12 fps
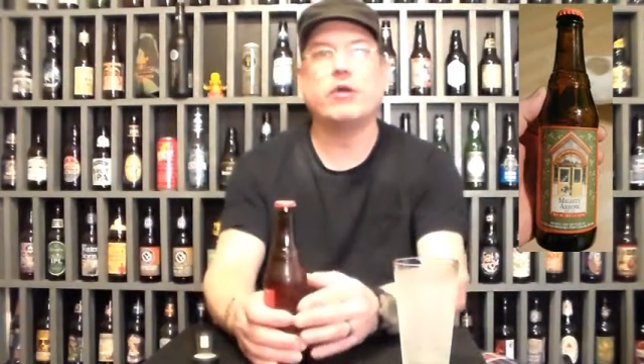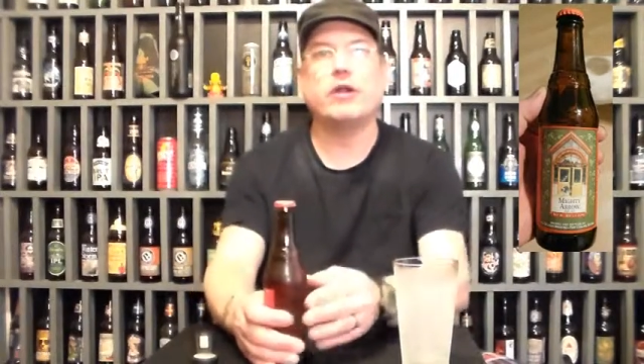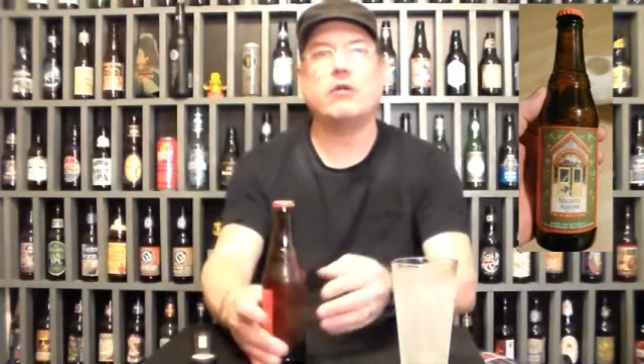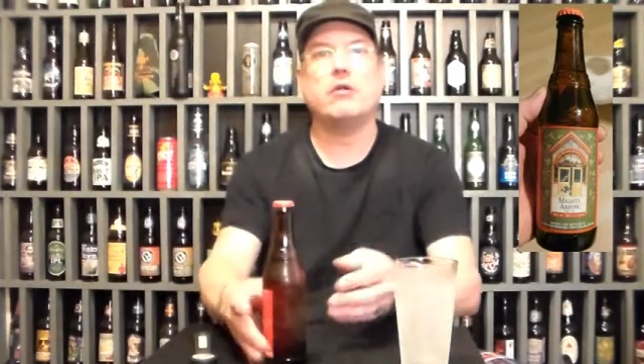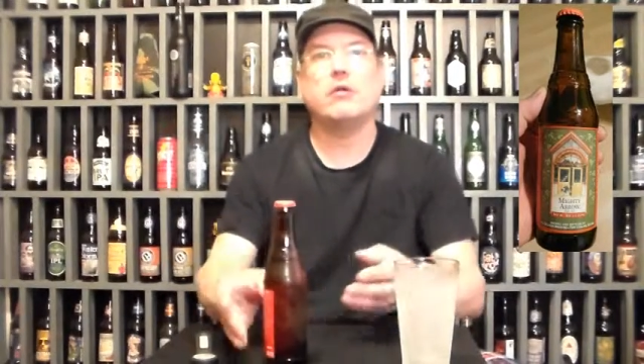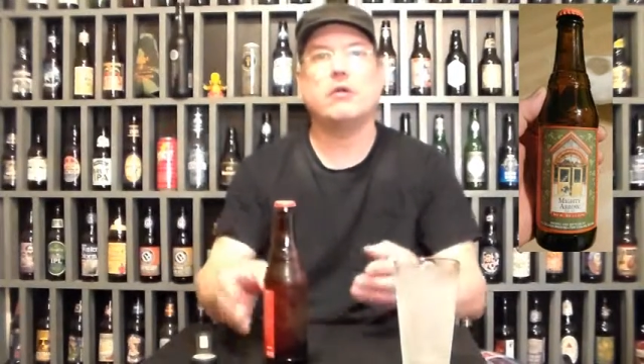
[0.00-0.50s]

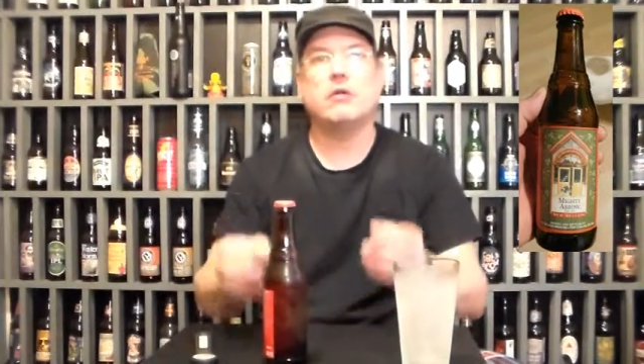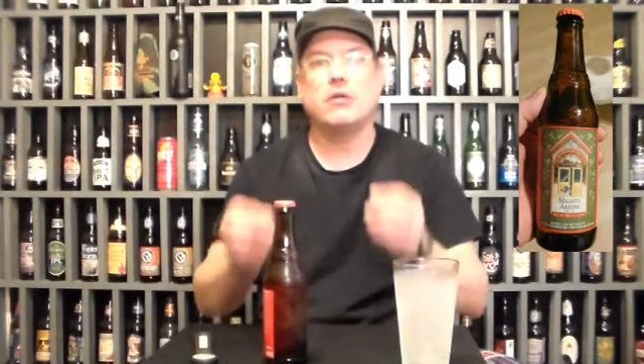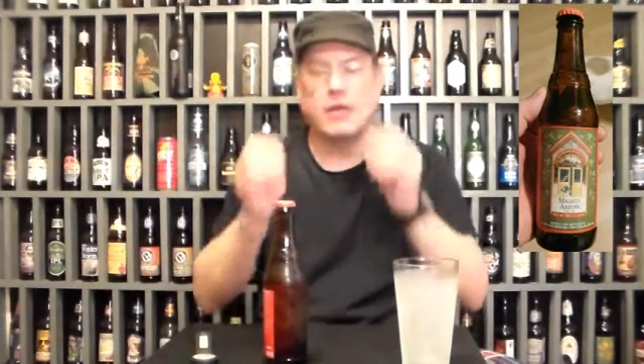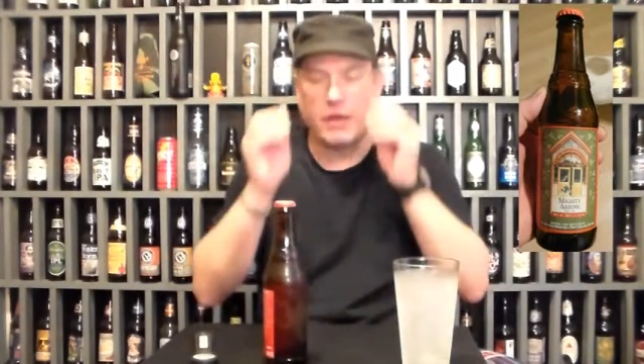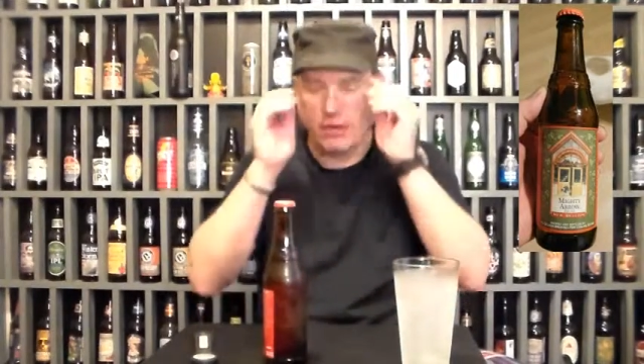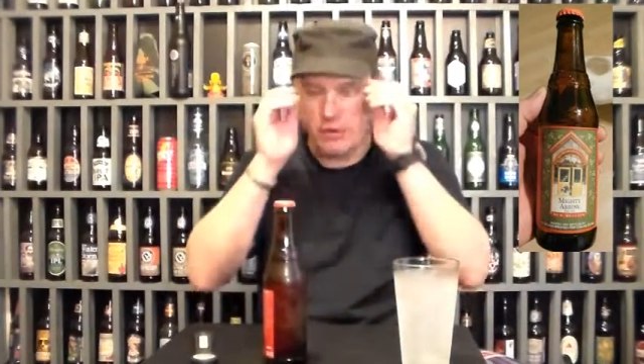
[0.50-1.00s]
Twitter.
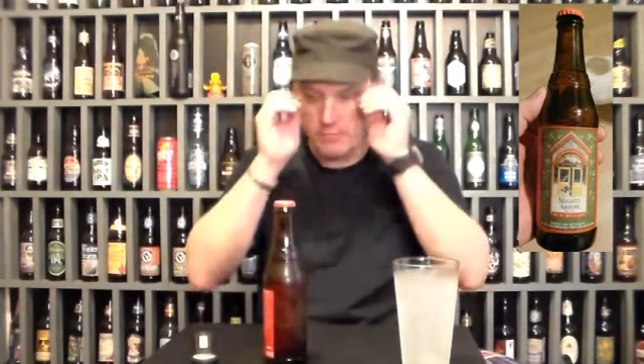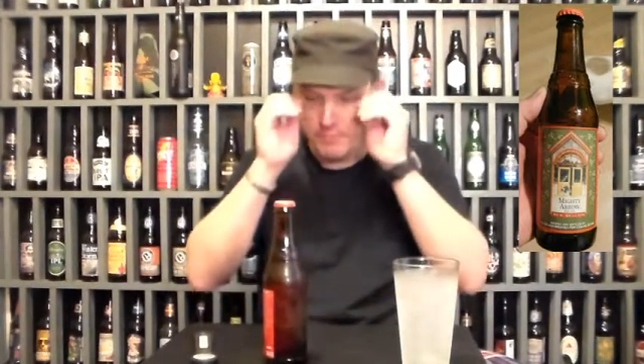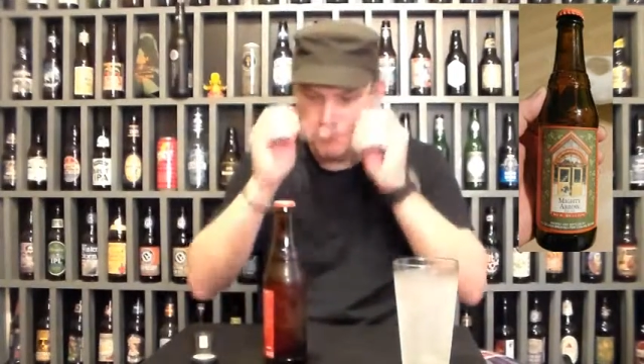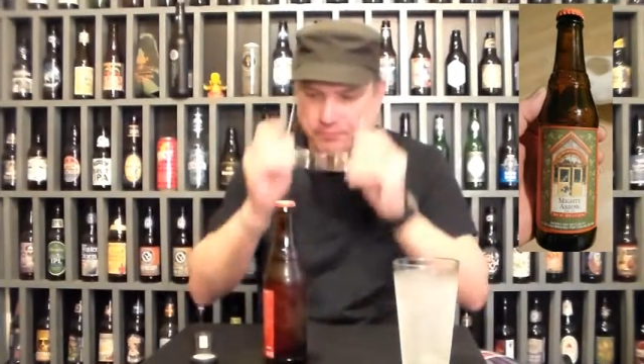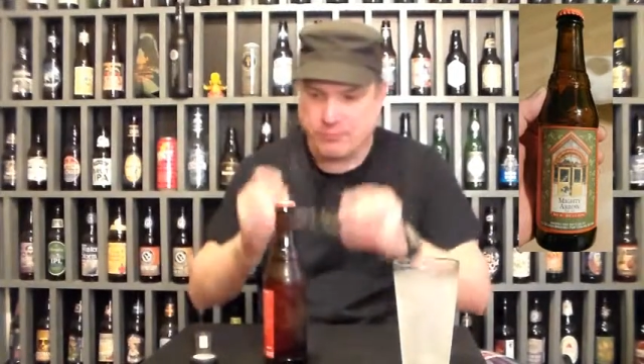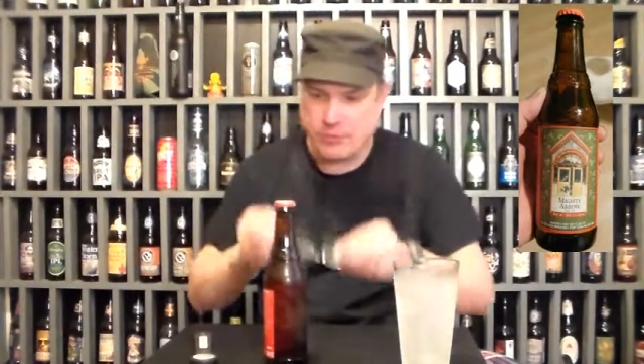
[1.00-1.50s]
I don't
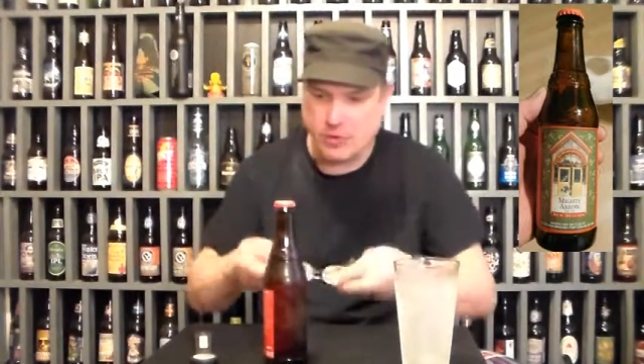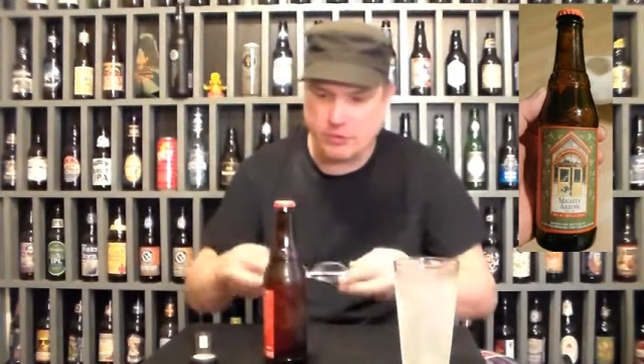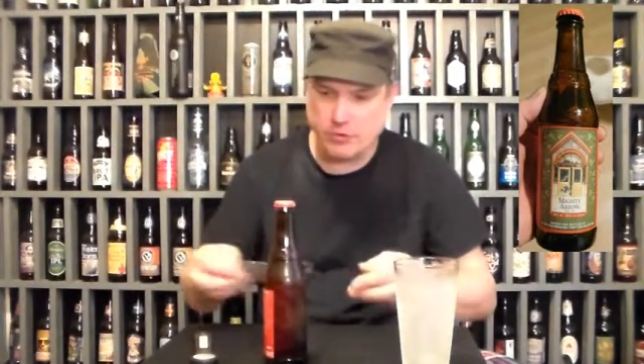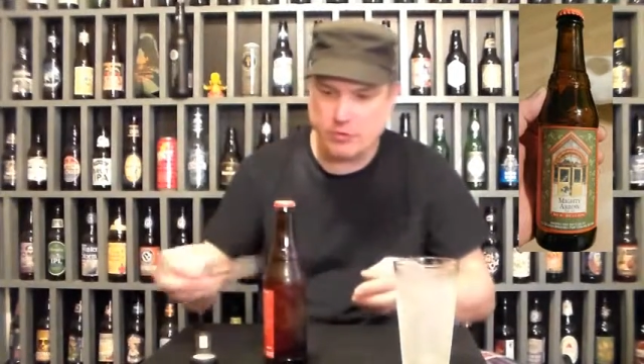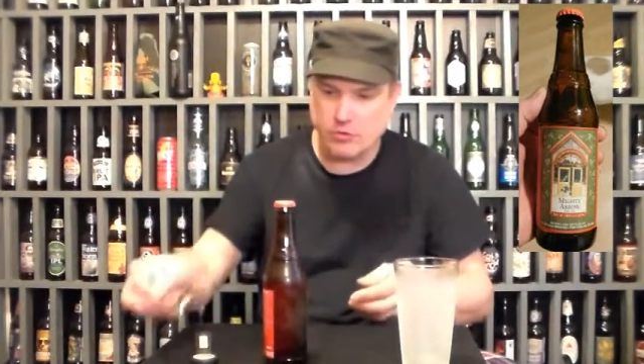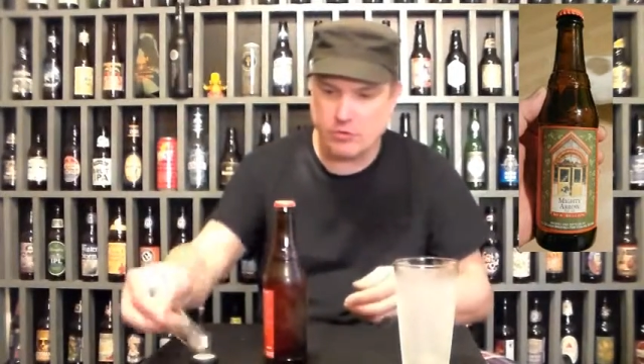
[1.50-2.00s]
know.
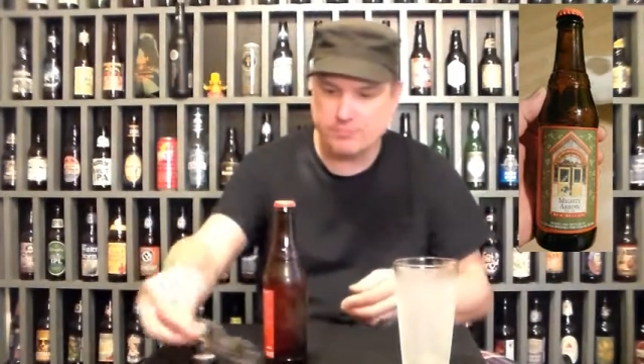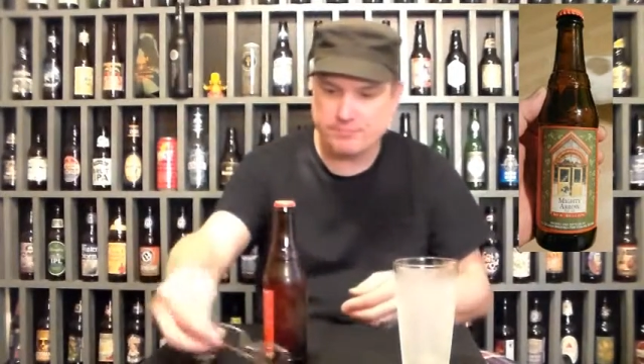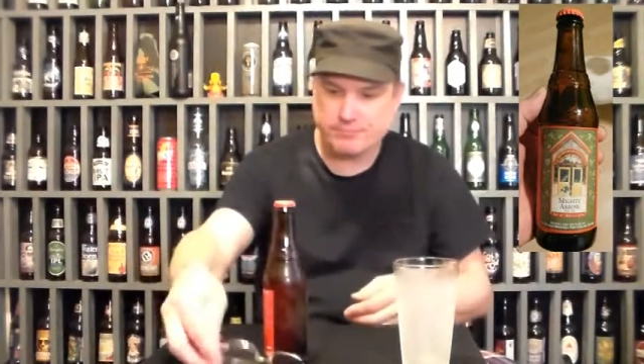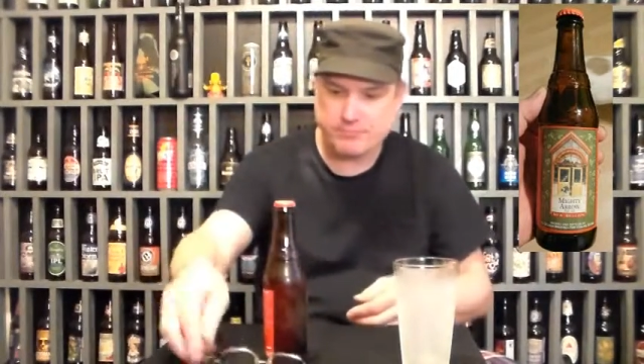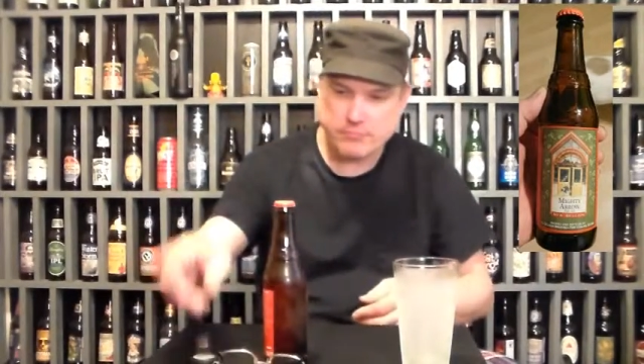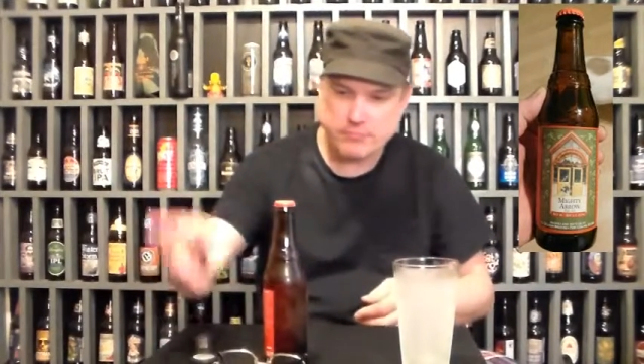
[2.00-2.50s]
There's a little